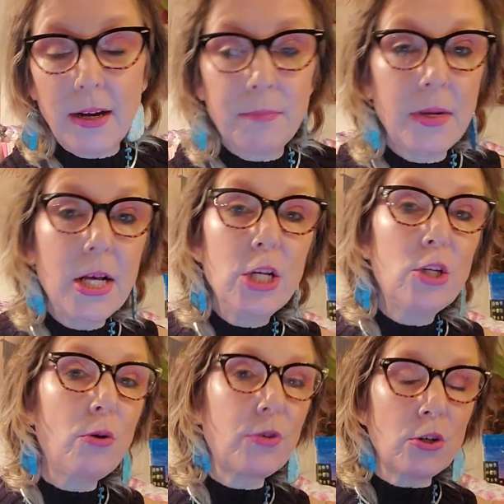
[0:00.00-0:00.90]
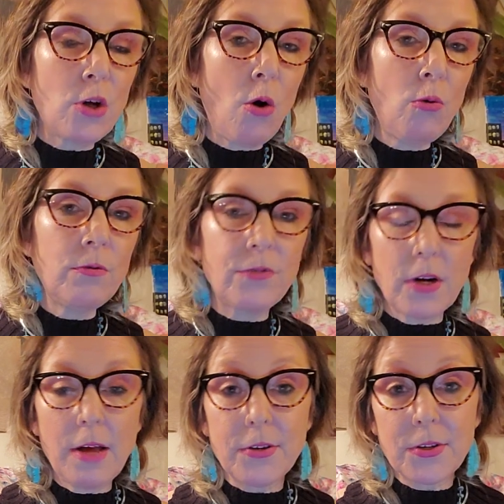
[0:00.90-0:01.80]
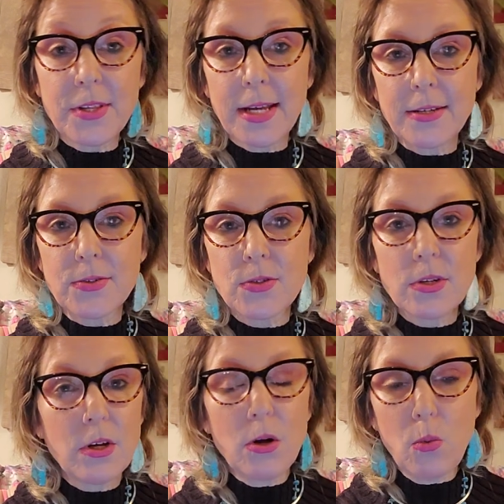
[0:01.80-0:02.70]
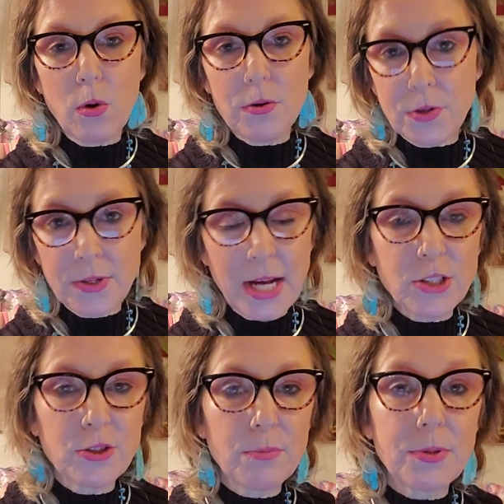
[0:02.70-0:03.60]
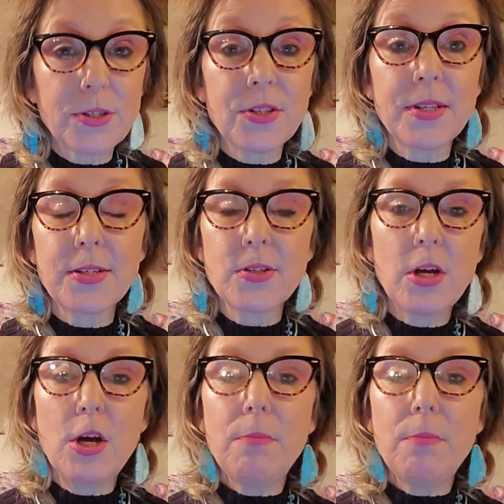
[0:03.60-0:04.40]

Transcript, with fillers: Um, you know, they're known for other things or they're national birds and things.